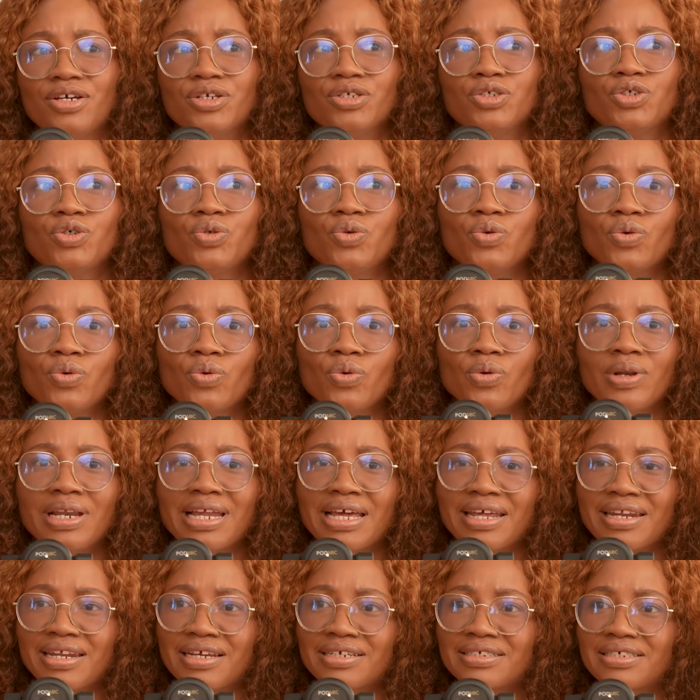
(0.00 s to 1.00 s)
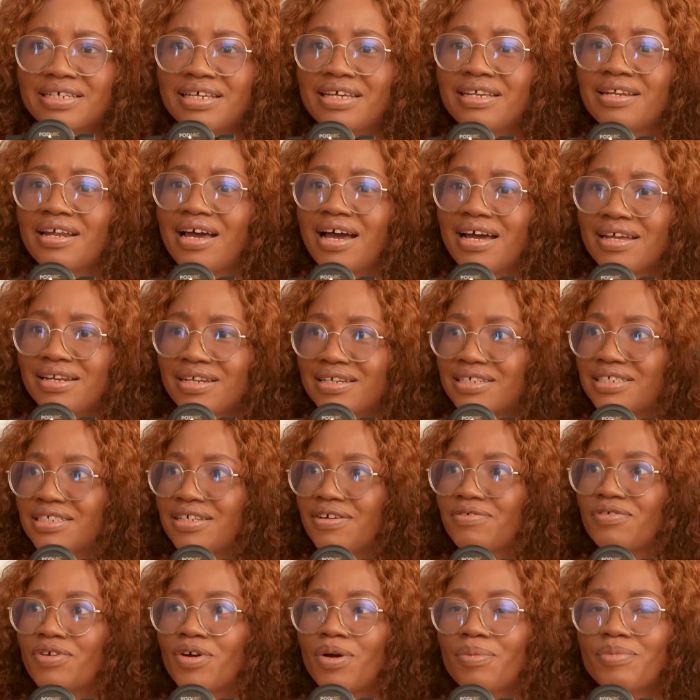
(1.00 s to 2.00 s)
to learners in
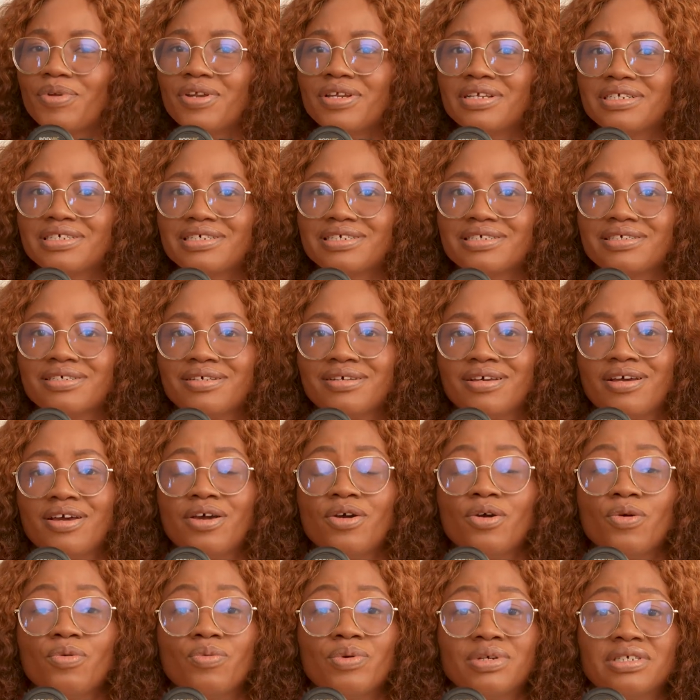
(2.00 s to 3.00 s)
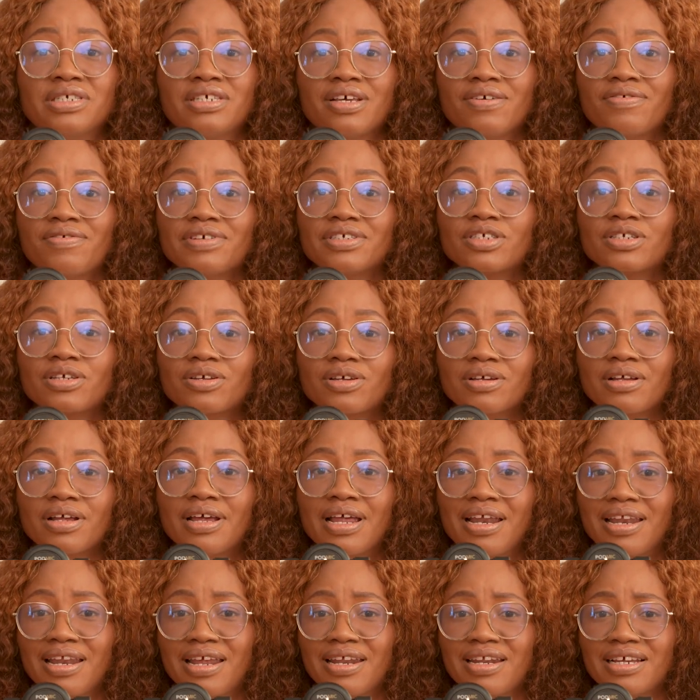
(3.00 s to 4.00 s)
underserved communities. We service
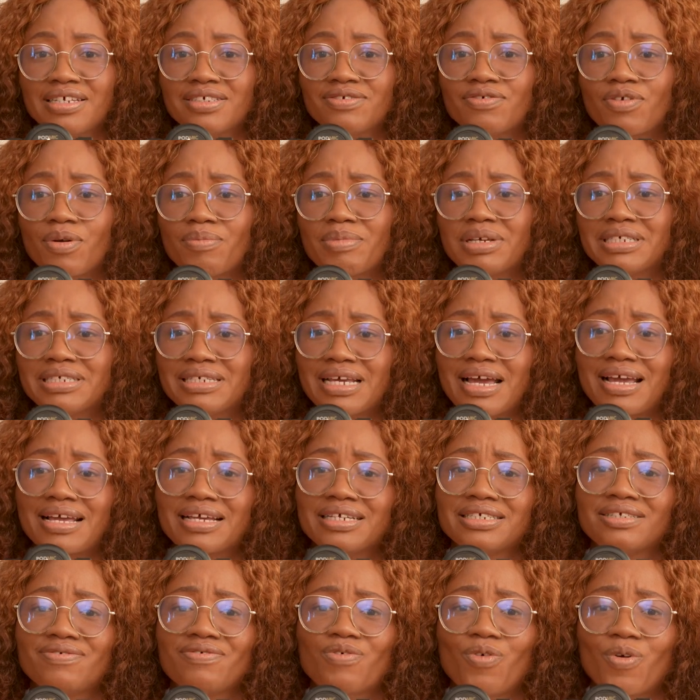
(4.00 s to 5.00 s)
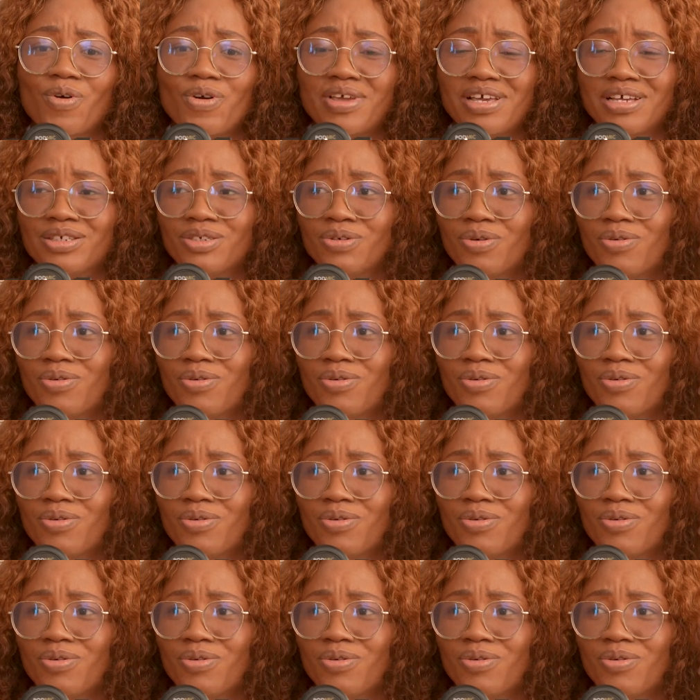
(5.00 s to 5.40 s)
learners from as young as 4 years